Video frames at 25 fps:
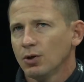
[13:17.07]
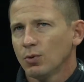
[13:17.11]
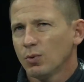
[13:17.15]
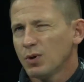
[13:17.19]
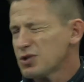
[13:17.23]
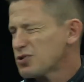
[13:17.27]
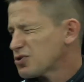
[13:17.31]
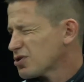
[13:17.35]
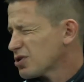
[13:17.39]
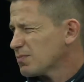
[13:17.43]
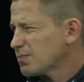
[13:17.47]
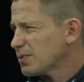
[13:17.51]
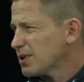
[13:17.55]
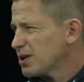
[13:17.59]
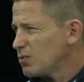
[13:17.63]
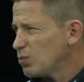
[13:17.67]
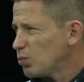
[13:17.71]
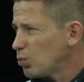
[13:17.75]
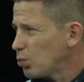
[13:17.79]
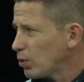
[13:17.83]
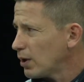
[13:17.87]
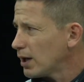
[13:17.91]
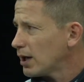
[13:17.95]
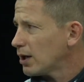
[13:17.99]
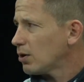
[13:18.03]
We should be
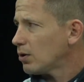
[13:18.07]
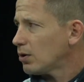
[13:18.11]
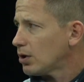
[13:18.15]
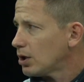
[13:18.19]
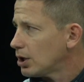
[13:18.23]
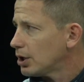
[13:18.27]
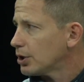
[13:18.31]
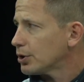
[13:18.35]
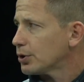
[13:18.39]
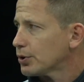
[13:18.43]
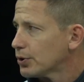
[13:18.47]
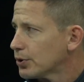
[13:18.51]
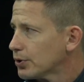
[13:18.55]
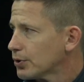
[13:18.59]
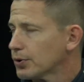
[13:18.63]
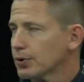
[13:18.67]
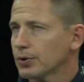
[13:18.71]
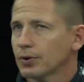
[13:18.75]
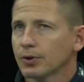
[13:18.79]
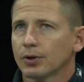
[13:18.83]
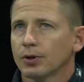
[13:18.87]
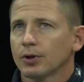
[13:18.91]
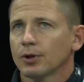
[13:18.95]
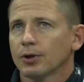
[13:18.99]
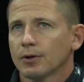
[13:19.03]
well
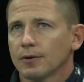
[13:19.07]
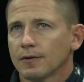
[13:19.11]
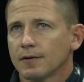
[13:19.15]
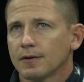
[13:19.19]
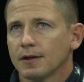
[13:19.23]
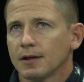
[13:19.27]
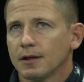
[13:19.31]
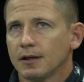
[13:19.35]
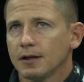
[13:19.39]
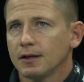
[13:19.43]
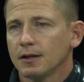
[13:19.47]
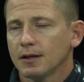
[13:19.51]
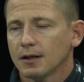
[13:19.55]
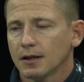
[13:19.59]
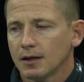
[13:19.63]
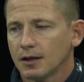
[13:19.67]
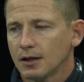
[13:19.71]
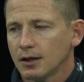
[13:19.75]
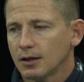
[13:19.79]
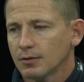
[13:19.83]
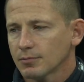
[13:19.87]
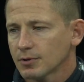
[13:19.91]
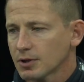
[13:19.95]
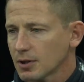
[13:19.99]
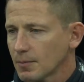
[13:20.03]
under
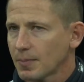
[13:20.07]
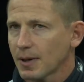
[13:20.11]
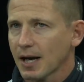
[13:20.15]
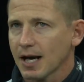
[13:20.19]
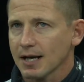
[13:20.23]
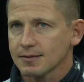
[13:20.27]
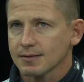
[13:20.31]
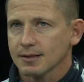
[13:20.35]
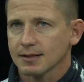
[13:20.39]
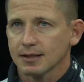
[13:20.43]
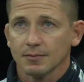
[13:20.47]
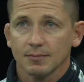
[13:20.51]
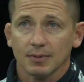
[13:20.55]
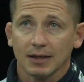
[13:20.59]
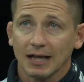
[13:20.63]
the capacity,